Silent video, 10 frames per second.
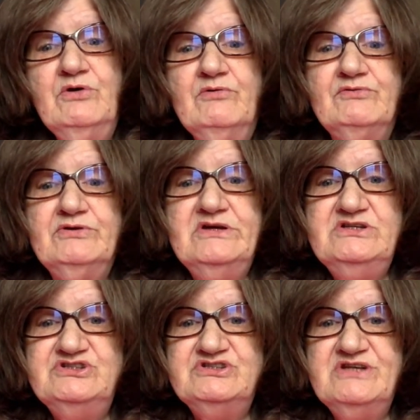over
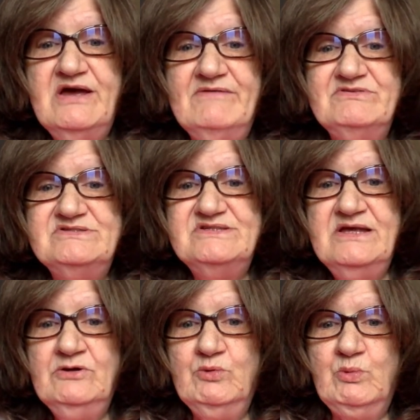each and every
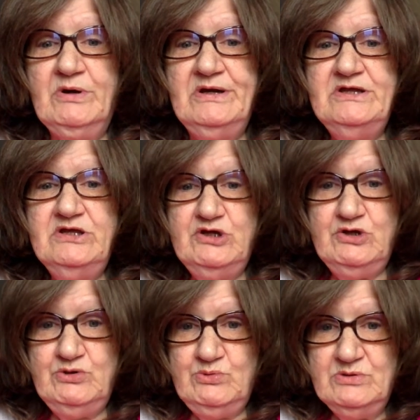single one of
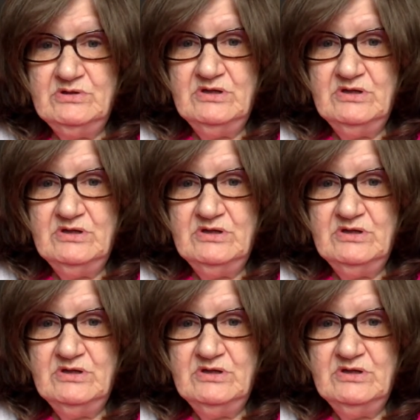you.